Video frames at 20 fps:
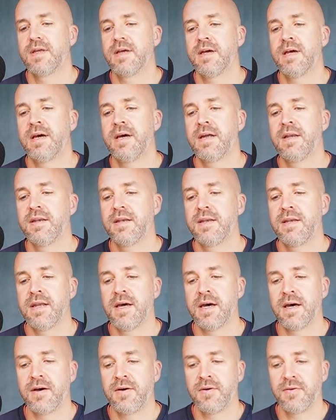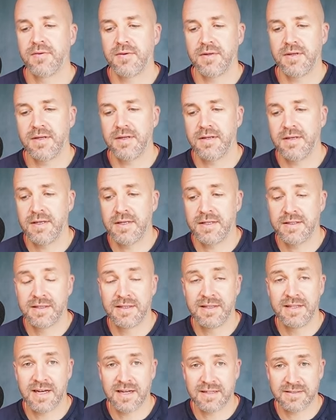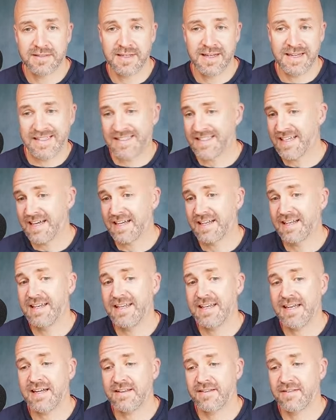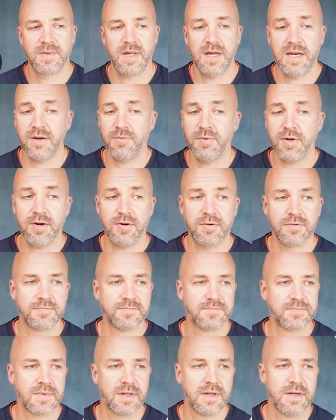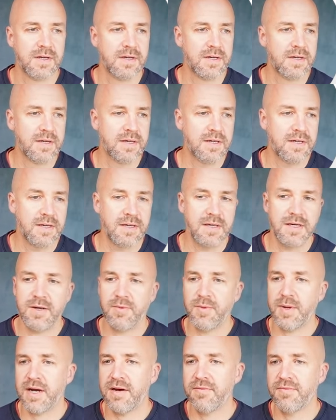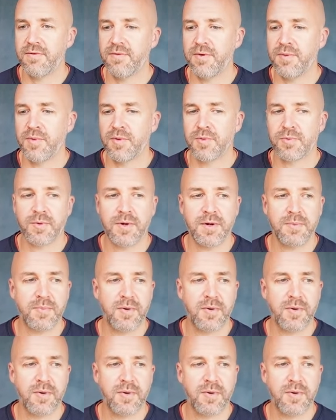And now it does exactly that. And here we go. Here we have the remote work